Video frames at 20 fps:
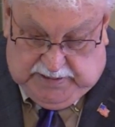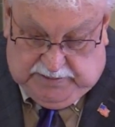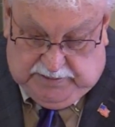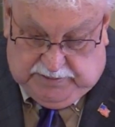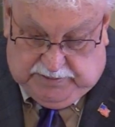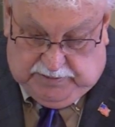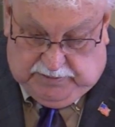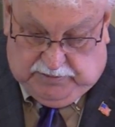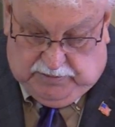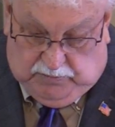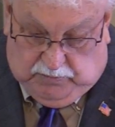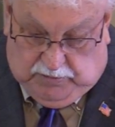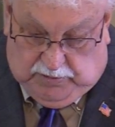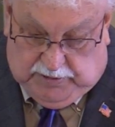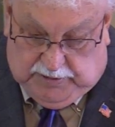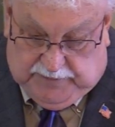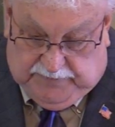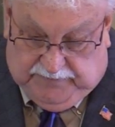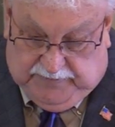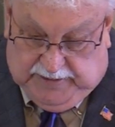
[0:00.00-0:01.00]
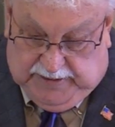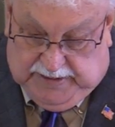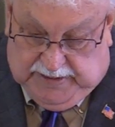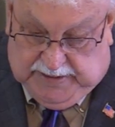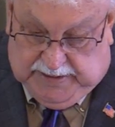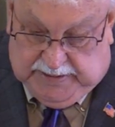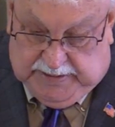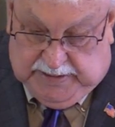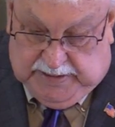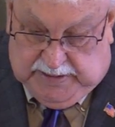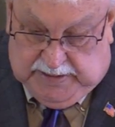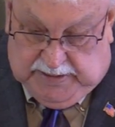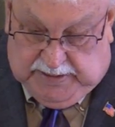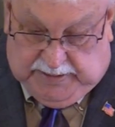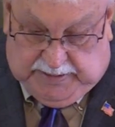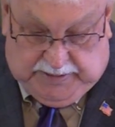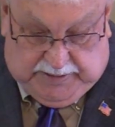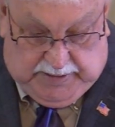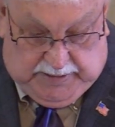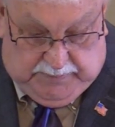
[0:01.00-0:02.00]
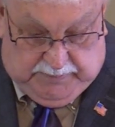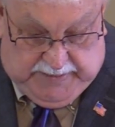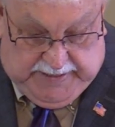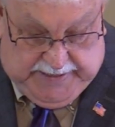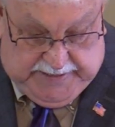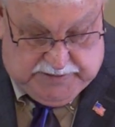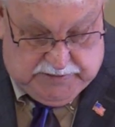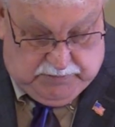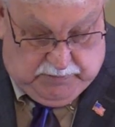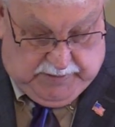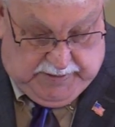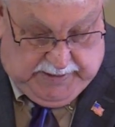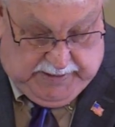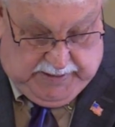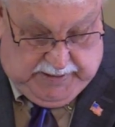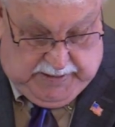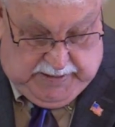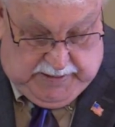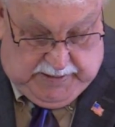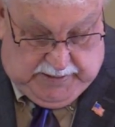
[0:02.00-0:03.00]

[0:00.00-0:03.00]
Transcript: to do the work of God and come next week